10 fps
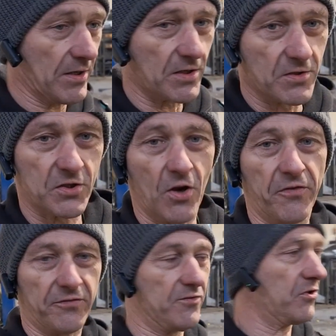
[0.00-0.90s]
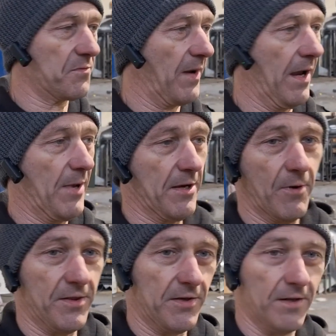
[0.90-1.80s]
rings and stuff, just buy them
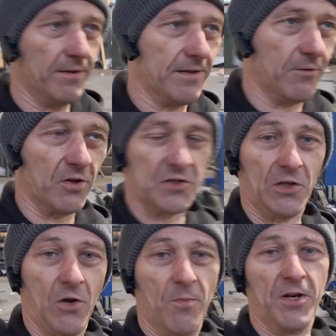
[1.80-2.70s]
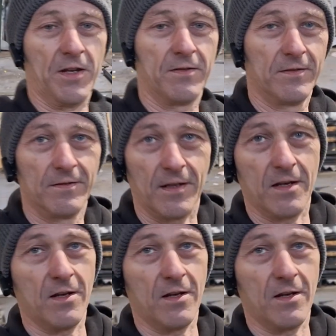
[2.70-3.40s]
anyway. They don't cost a lot of money. They're